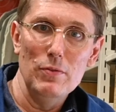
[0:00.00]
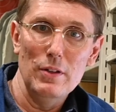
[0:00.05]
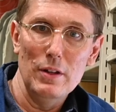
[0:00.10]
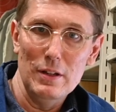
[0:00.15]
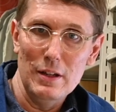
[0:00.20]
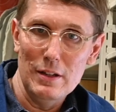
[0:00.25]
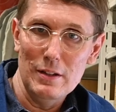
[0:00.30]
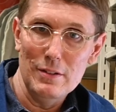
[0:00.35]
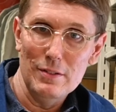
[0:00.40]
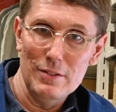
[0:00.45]

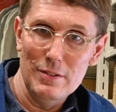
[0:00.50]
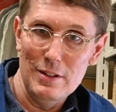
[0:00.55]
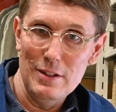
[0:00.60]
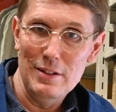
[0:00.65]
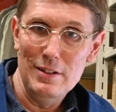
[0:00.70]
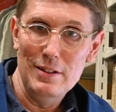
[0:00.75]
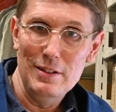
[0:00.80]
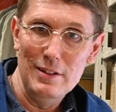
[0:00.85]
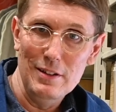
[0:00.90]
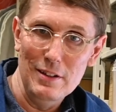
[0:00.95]

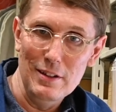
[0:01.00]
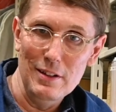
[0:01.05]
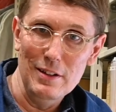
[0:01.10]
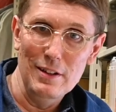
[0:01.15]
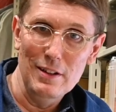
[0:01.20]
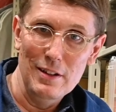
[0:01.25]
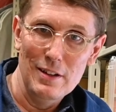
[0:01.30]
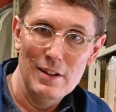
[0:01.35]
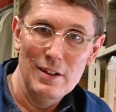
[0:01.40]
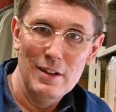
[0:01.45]

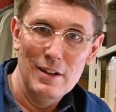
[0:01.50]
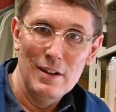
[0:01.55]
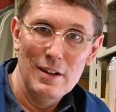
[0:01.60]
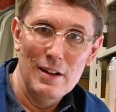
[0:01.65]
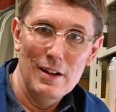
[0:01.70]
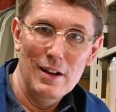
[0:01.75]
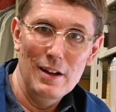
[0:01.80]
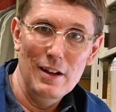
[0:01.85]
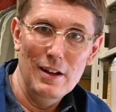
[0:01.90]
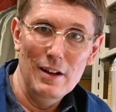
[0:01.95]

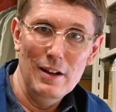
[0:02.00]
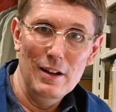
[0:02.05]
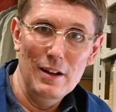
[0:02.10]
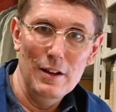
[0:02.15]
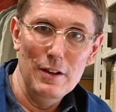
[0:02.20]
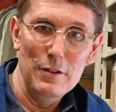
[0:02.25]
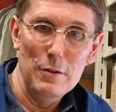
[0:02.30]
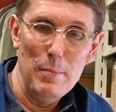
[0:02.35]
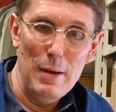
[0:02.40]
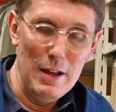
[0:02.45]
the
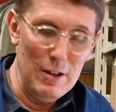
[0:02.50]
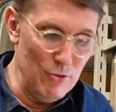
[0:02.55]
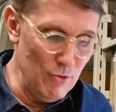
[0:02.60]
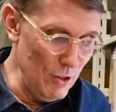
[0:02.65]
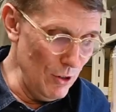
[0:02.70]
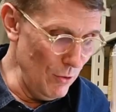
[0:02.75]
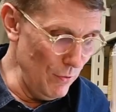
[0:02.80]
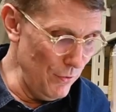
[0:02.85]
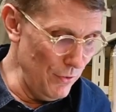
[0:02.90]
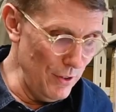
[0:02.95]
the
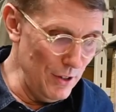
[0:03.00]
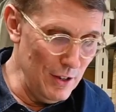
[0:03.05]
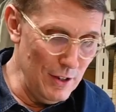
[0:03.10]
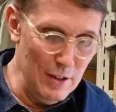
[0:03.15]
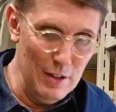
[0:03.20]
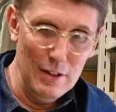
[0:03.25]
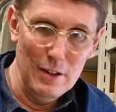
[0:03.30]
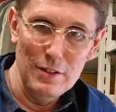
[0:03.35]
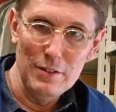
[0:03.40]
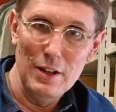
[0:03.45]
boundary of
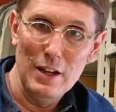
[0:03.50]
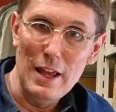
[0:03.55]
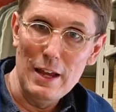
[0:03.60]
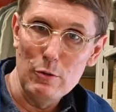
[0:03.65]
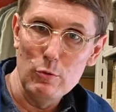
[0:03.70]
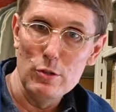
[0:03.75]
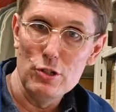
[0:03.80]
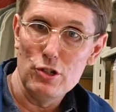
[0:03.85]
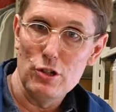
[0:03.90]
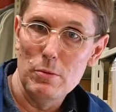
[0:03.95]
the
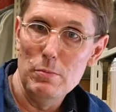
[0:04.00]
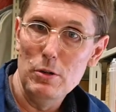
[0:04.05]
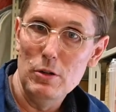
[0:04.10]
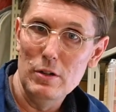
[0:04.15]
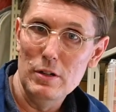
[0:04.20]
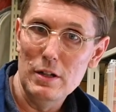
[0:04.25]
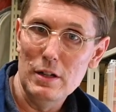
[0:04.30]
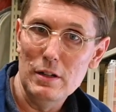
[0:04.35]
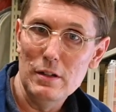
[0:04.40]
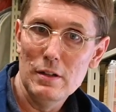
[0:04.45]
language
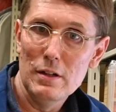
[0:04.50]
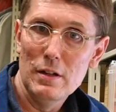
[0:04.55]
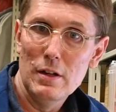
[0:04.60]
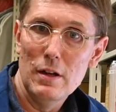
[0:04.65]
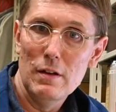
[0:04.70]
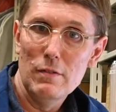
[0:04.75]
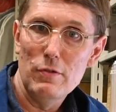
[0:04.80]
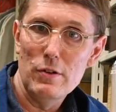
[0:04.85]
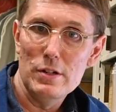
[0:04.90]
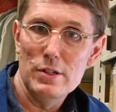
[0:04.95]
community,
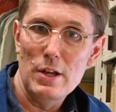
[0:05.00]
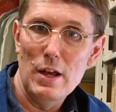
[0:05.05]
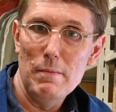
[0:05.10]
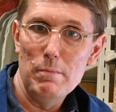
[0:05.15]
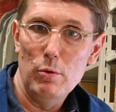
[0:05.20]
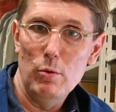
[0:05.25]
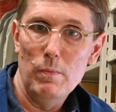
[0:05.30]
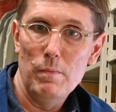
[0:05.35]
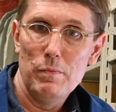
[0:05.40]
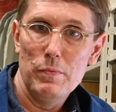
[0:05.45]
for
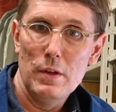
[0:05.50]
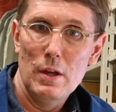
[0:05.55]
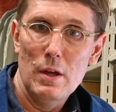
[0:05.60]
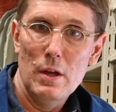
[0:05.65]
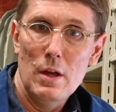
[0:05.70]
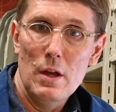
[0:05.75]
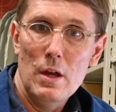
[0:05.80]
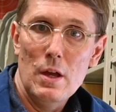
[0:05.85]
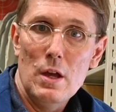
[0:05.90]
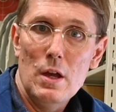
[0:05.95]
example.
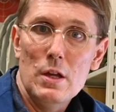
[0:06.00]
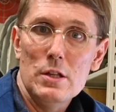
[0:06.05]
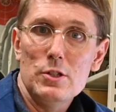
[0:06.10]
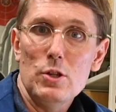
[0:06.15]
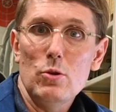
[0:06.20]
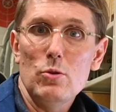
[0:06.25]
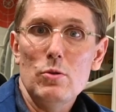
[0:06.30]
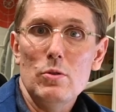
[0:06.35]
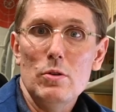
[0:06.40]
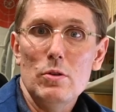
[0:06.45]

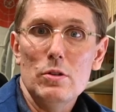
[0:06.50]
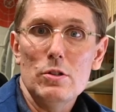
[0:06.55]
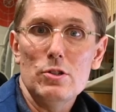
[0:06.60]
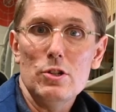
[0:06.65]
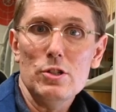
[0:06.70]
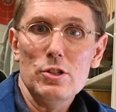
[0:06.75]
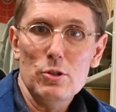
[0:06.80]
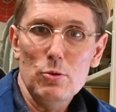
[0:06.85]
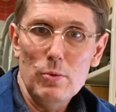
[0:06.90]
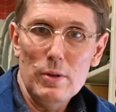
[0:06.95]
So
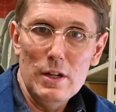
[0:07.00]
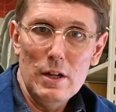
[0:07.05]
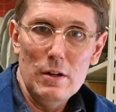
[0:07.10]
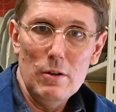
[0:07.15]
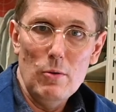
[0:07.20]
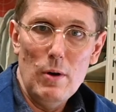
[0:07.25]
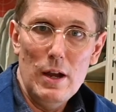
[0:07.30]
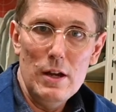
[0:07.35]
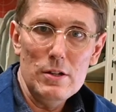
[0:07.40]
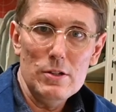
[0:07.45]
just to
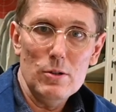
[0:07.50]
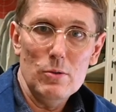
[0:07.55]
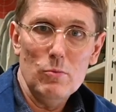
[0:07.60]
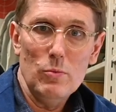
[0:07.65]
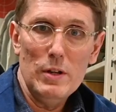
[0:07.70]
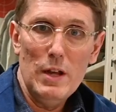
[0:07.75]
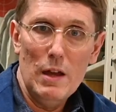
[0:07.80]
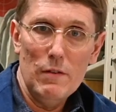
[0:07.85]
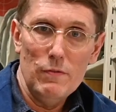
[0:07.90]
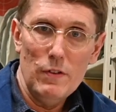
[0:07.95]
reiterate,
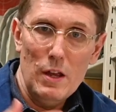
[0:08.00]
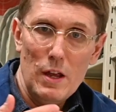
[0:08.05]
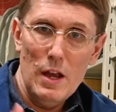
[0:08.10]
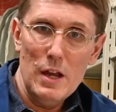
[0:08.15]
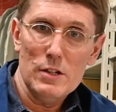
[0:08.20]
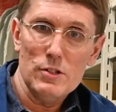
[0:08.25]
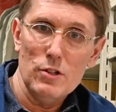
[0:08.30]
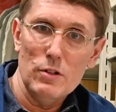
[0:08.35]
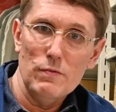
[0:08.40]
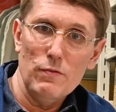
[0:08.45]
we have
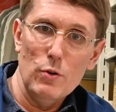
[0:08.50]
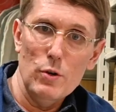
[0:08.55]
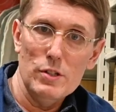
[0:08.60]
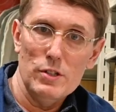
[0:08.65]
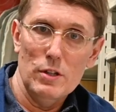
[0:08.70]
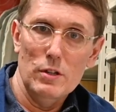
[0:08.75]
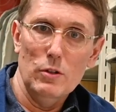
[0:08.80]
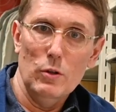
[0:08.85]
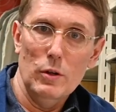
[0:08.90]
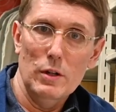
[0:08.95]
exit,
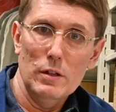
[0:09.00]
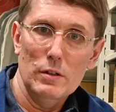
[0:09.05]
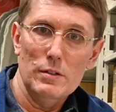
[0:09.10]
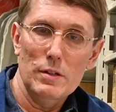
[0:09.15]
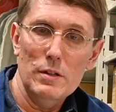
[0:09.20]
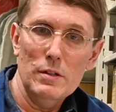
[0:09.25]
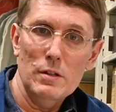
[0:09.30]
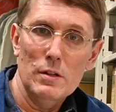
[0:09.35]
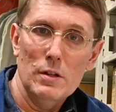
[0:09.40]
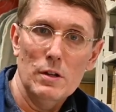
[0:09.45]
voice, and
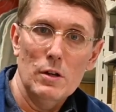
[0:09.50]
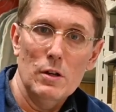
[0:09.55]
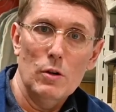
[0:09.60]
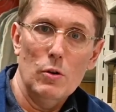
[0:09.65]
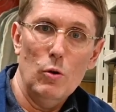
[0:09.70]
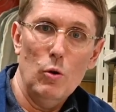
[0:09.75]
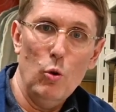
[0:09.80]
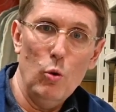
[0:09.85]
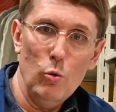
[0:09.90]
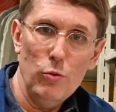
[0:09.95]
loyalty.
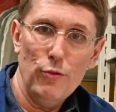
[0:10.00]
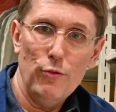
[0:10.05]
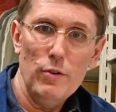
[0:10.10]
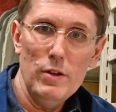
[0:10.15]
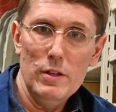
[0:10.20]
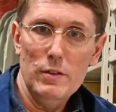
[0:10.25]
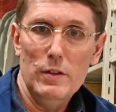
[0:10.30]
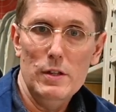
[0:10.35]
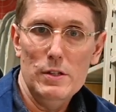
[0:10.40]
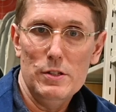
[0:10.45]
All
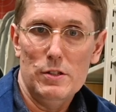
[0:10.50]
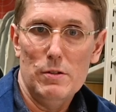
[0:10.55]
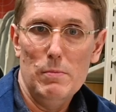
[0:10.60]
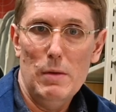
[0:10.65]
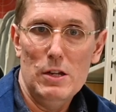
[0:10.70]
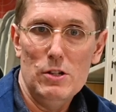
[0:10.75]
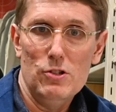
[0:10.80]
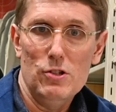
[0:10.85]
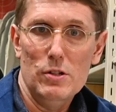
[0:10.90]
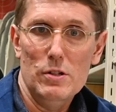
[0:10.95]
three of these
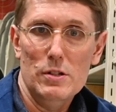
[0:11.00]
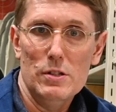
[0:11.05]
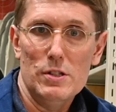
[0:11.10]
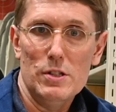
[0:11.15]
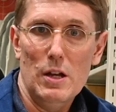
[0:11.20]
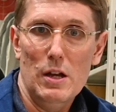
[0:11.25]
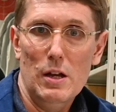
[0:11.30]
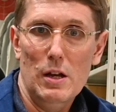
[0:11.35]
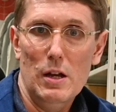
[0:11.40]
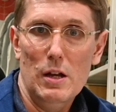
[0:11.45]

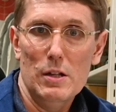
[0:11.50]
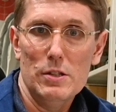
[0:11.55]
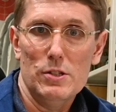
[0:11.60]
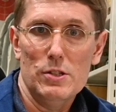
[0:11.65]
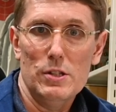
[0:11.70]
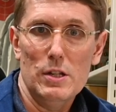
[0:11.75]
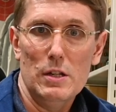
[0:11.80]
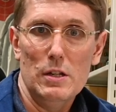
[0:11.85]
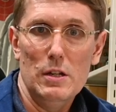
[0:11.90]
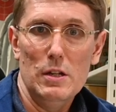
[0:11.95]
dimensions are
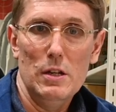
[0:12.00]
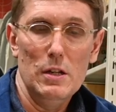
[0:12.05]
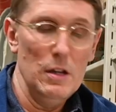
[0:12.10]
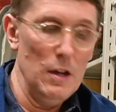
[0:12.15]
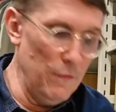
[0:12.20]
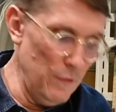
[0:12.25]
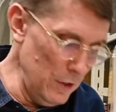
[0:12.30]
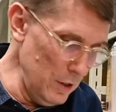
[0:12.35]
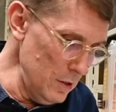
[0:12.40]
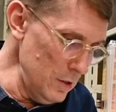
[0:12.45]

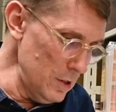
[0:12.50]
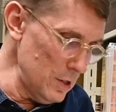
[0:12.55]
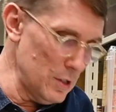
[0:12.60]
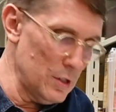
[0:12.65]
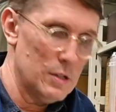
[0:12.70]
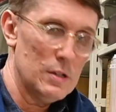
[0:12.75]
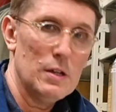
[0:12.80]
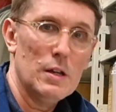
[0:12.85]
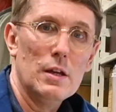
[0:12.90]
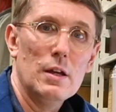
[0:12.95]
significant